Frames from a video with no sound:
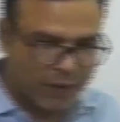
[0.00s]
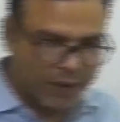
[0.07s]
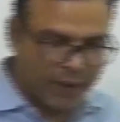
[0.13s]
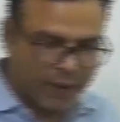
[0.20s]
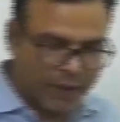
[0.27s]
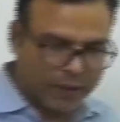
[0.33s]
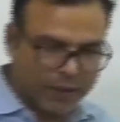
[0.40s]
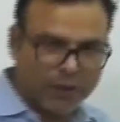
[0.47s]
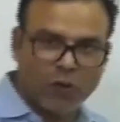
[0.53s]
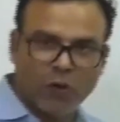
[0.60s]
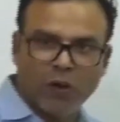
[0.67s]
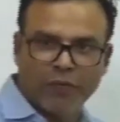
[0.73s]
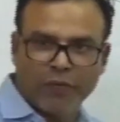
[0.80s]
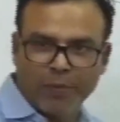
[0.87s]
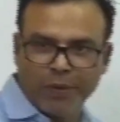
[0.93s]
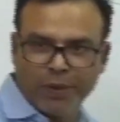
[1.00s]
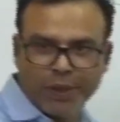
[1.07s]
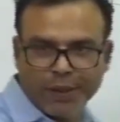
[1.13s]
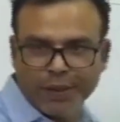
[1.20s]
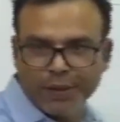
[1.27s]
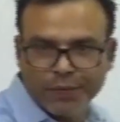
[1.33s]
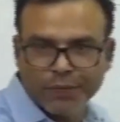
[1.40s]
Why earth is hot from
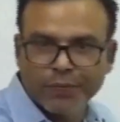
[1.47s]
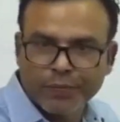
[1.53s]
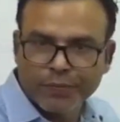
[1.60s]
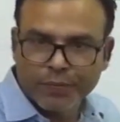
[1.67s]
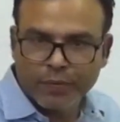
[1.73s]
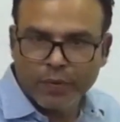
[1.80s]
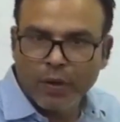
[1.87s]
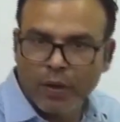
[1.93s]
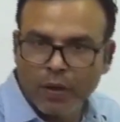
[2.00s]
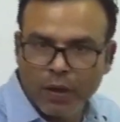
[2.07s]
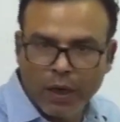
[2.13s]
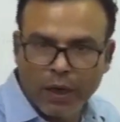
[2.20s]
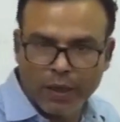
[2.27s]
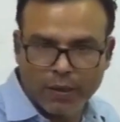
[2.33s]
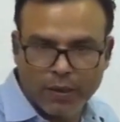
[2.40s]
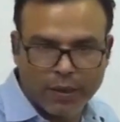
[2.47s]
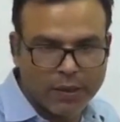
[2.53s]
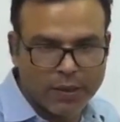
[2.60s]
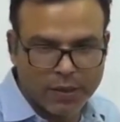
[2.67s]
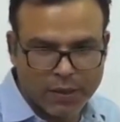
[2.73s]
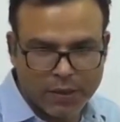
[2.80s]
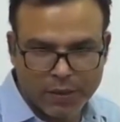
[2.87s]
inside? What are the
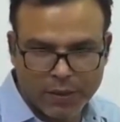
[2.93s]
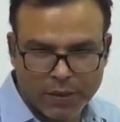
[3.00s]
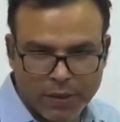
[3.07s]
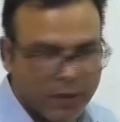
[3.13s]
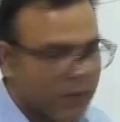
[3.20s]
reasons?